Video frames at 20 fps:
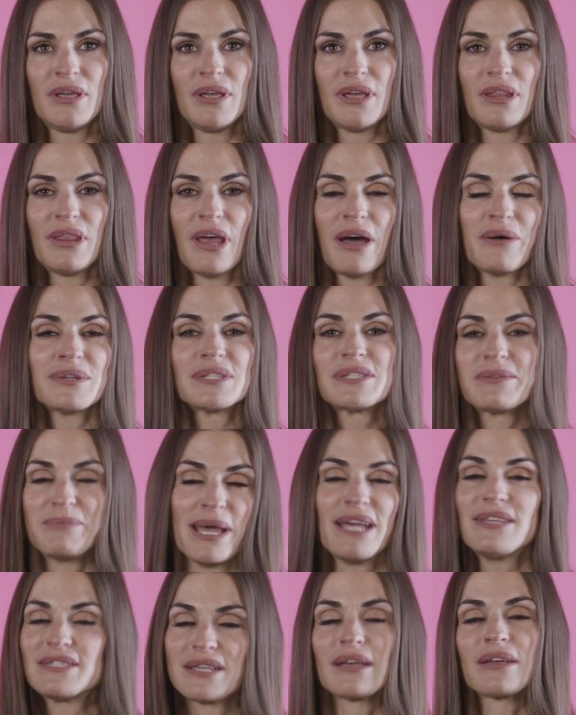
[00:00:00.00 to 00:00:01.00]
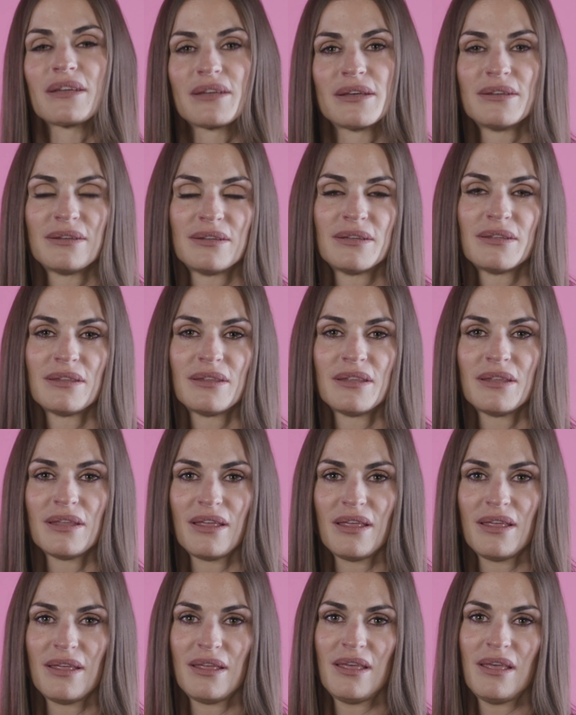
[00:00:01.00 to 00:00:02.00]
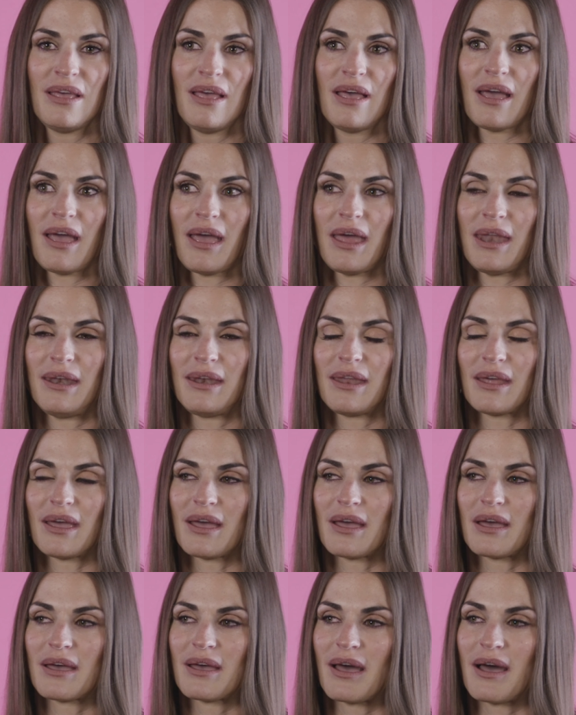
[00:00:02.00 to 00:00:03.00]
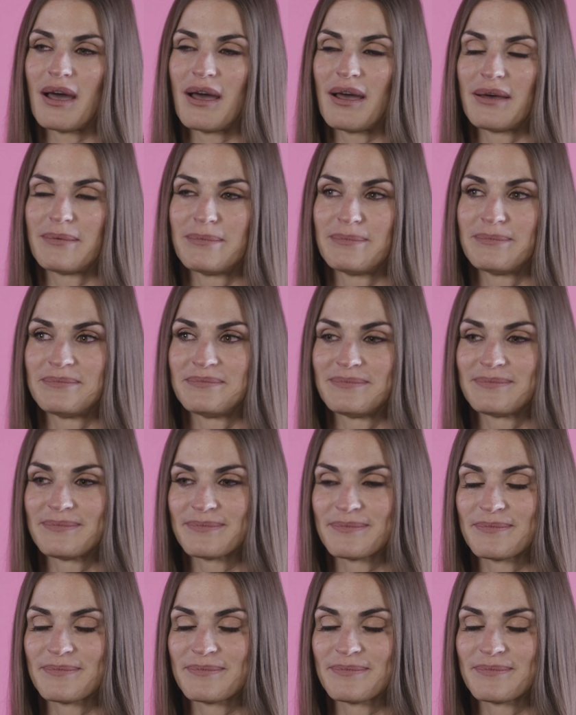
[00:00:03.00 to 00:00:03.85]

and that was amazing. And um,